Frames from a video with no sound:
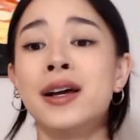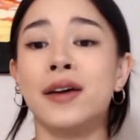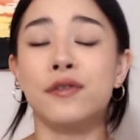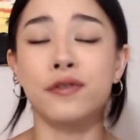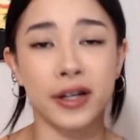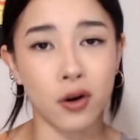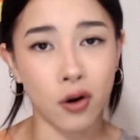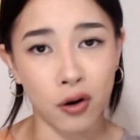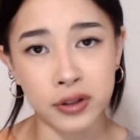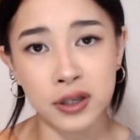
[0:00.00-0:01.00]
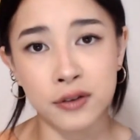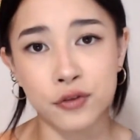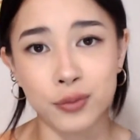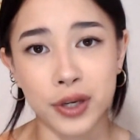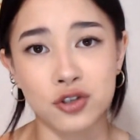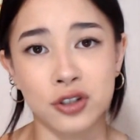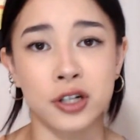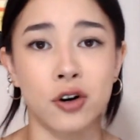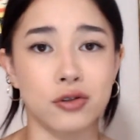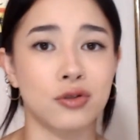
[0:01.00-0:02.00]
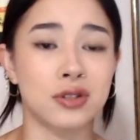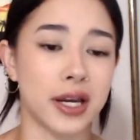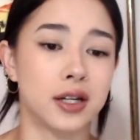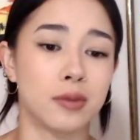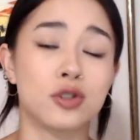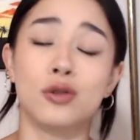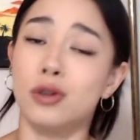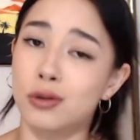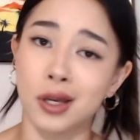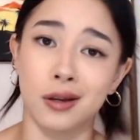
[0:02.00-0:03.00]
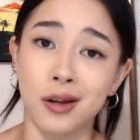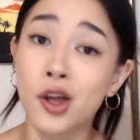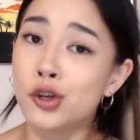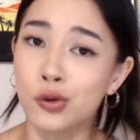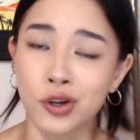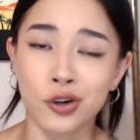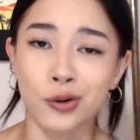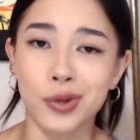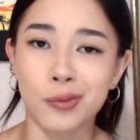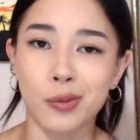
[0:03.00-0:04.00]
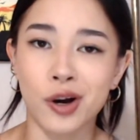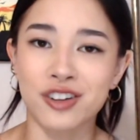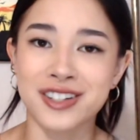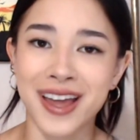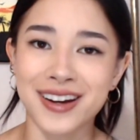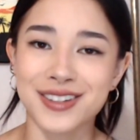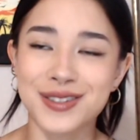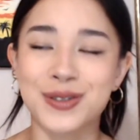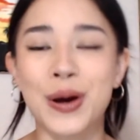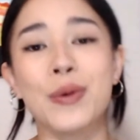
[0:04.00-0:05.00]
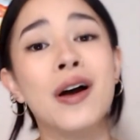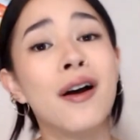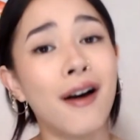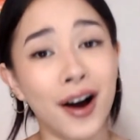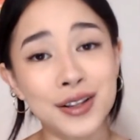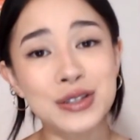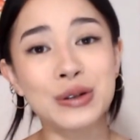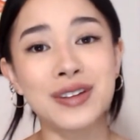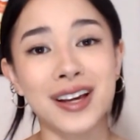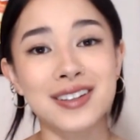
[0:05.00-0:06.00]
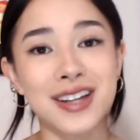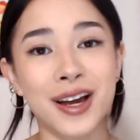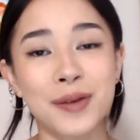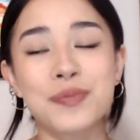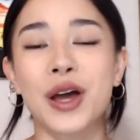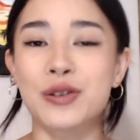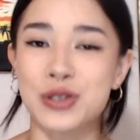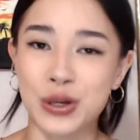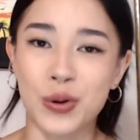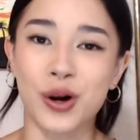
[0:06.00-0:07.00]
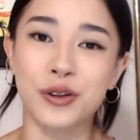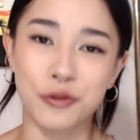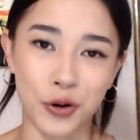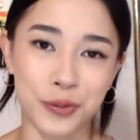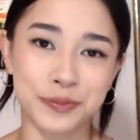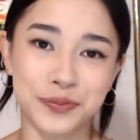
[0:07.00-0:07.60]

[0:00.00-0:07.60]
and find out all the information and also sign up so you can you can earn B M R Baller status. So until next time, I'll see you all on the forum.